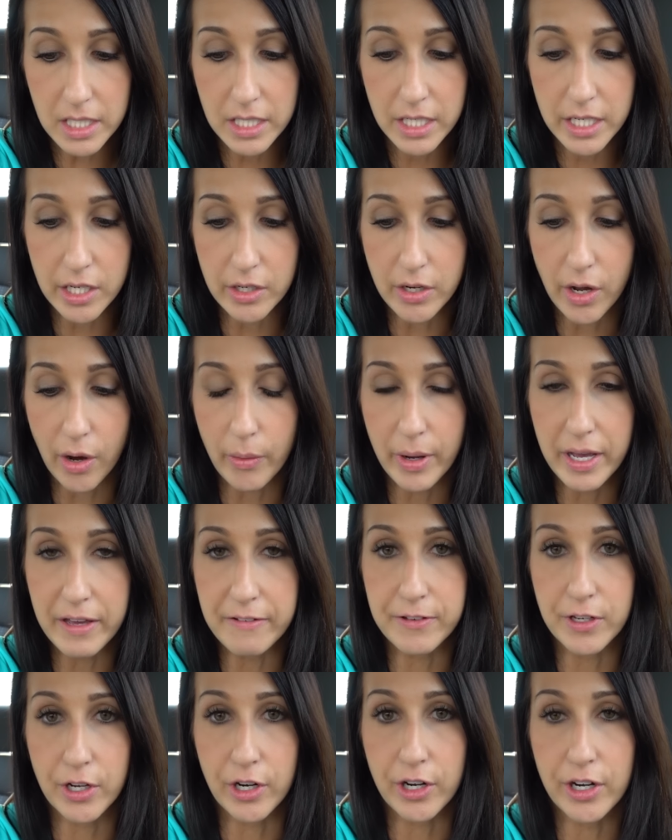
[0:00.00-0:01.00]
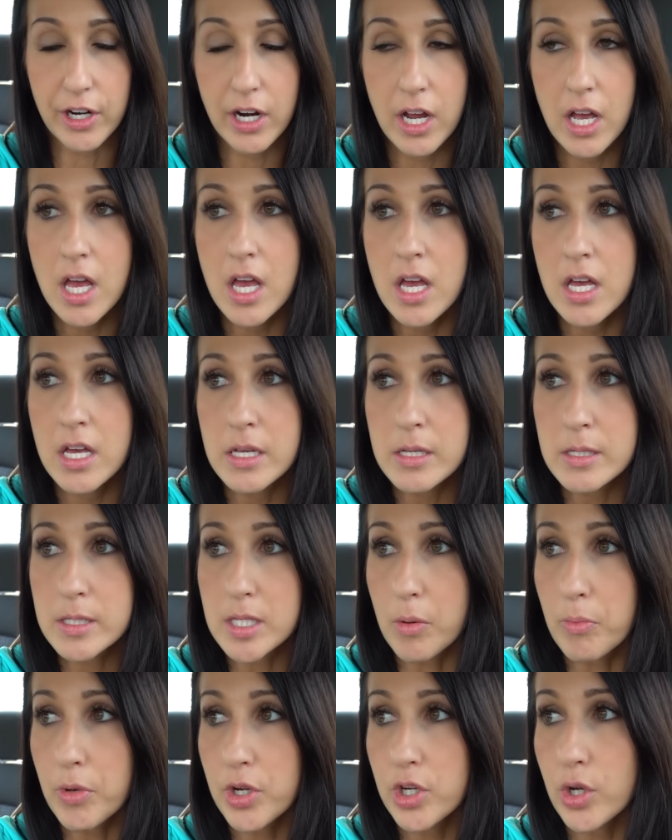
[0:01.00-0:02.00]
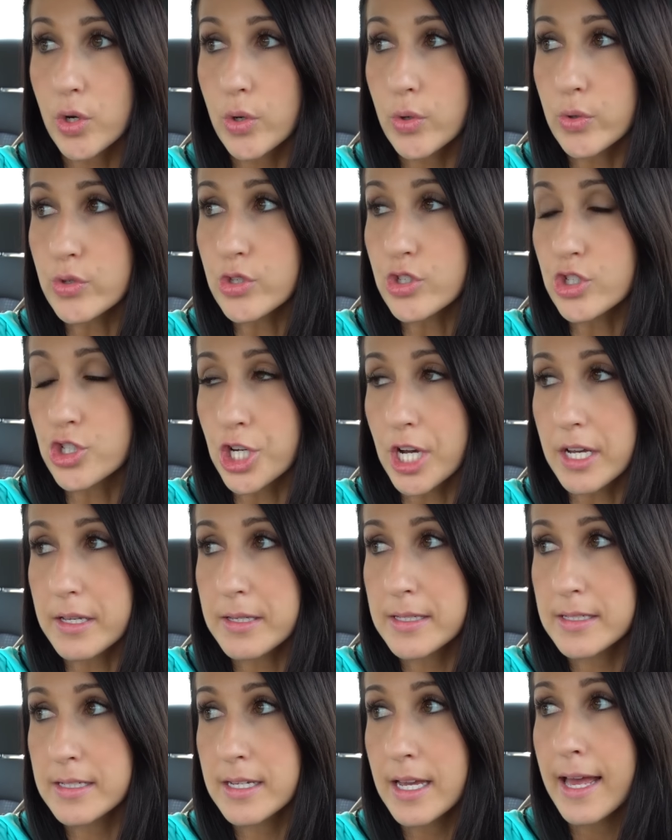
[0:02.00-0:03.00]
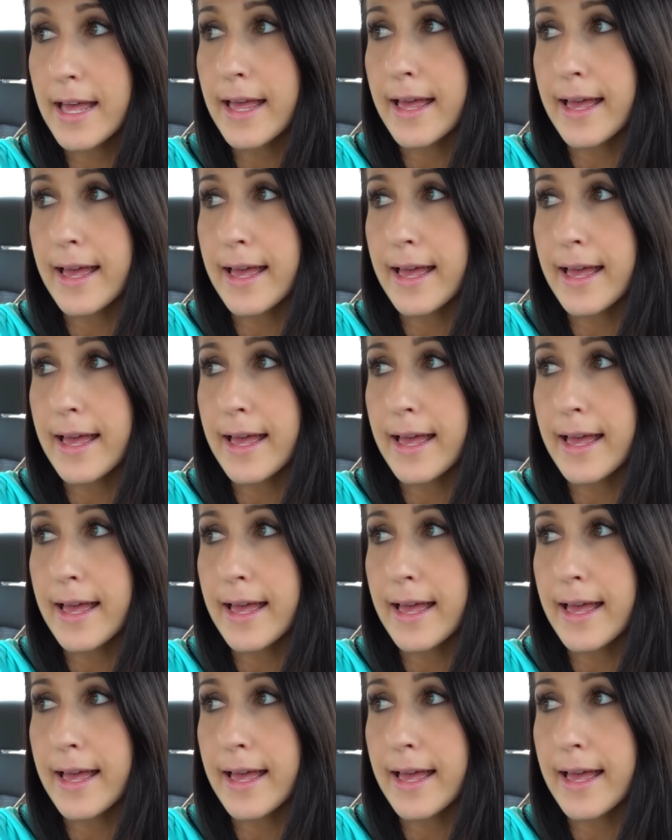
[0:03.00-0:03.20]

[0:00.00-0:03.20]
You know, if you're someone who's just